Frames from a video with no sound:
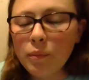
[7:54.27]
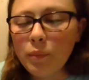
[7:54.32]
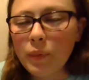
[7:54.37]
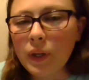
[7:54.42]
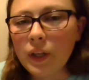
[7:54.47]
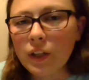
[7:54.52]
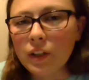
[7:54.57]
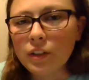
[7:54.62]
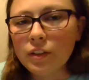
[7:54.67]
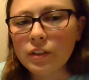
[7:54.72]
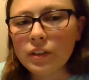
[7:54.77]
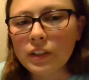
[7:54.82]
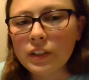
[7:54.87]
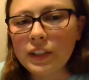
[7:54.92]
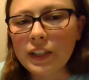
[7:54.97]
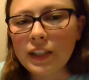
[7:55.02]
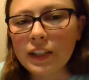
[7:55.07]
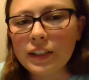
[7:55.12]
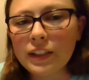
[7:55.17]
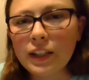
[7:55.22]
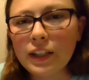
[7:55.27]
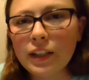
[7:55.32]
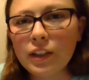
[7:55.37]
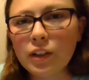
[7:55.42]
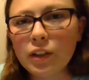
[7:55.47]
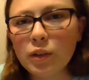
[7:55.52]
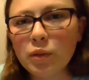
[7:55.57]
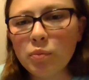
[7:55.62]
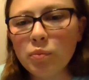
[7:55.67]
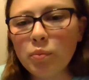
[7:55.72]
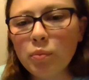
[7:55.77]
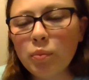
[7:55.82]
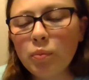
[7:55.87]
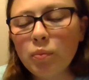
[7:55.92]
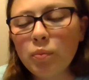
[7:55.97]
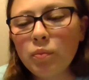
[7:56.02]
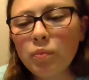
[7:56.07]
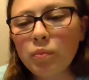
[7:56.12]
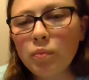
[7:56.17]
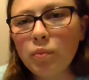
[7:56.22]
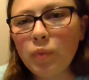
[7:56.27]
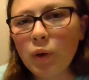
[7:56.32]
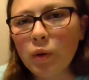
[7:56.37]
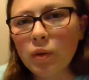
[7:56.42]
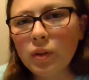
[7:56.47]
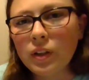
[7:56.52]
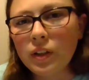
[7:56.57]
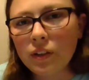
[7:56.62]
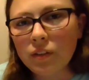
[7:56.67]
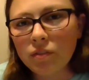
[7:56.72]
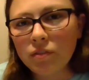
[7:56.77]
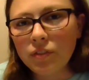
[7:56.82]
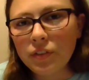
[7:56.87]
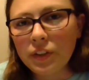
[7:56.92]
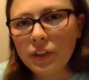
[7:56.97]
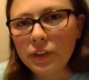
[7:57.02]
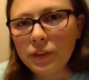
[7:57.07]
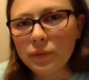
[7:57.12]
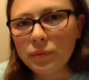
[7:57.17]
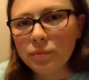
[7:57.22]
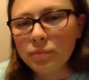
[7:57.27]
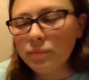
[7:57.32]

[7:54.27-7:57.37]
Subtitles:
But other than that, they are both good for you.